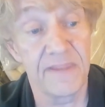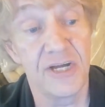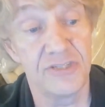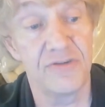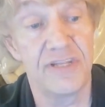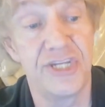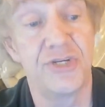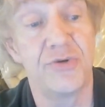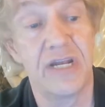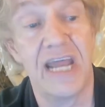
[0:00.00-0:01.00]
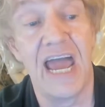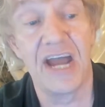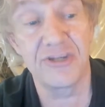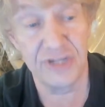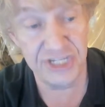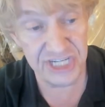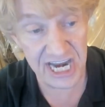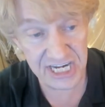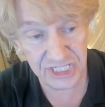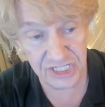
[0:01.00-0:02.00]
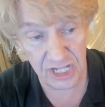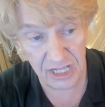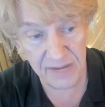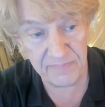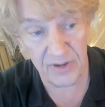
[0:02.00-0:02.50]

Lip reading: so that you can actually change the light